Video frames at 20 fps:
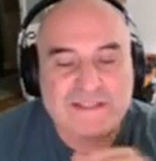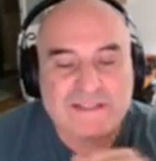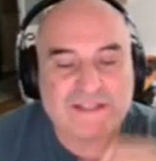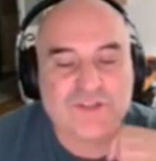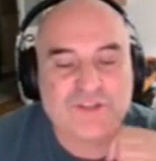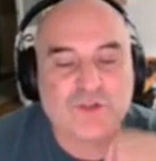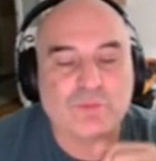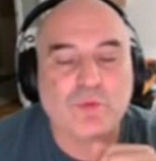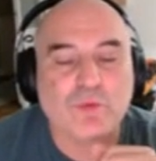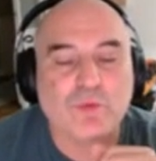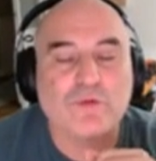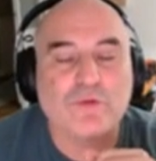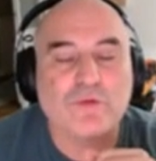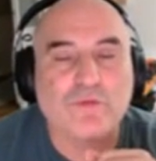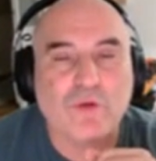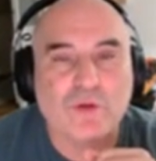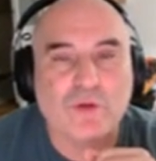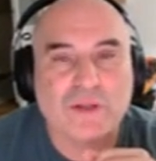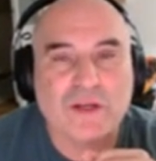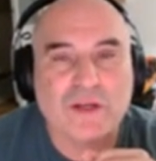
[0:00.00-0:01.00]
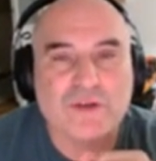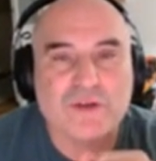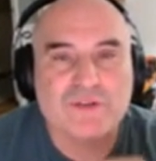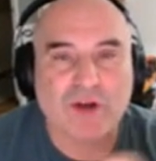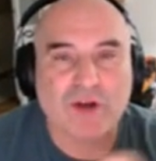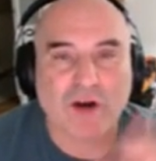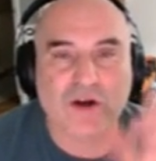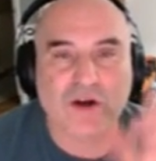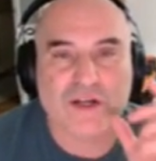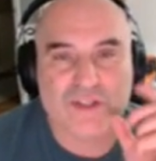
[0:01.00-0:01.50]
digital portfolios
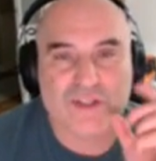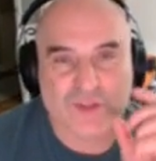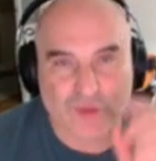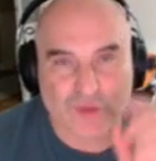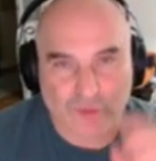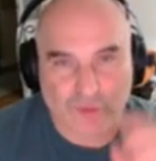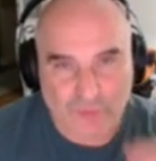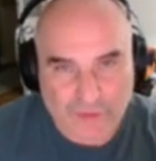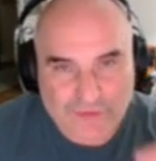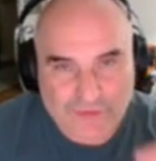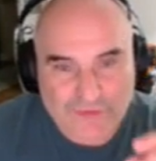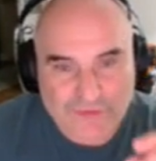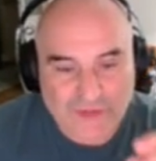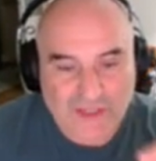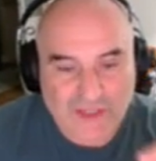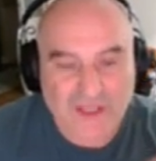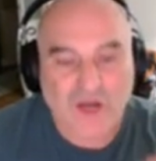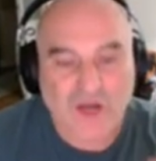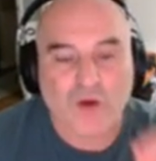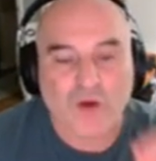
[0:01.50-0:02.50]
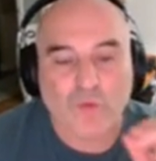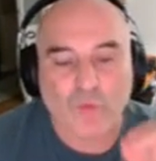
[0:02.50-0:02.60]
are a terrific